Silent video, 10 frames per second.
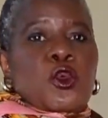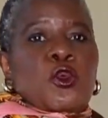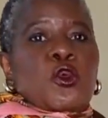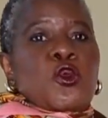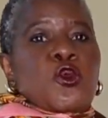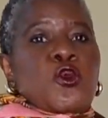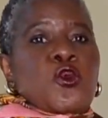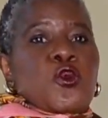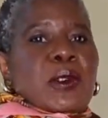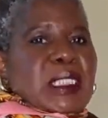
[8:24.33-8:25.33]
U.
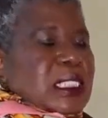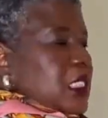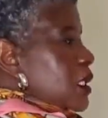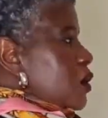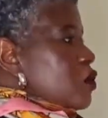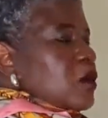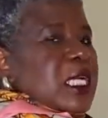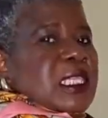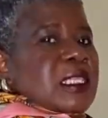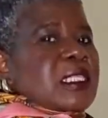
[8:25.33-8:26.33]
Look
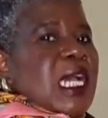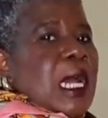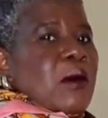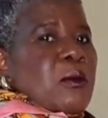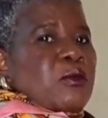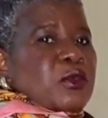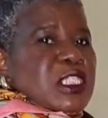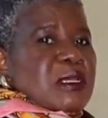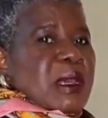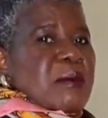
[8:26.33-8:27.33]
at how I'm
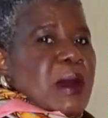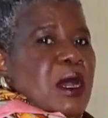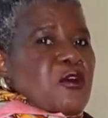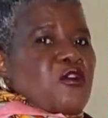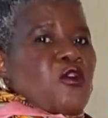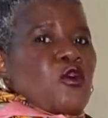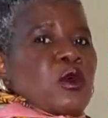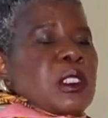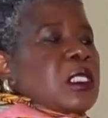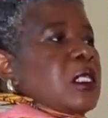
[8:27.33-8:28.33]
putting my mouth
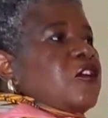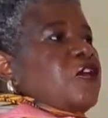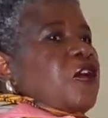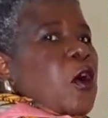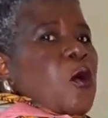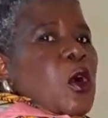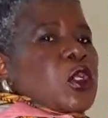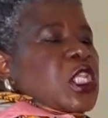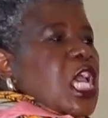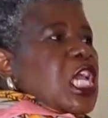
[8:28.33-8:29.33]

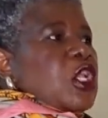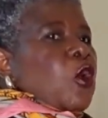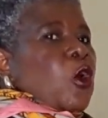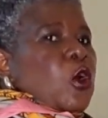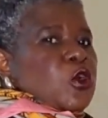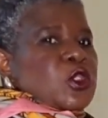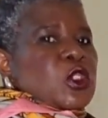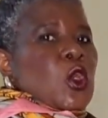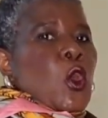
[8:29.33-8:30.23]
forward and close.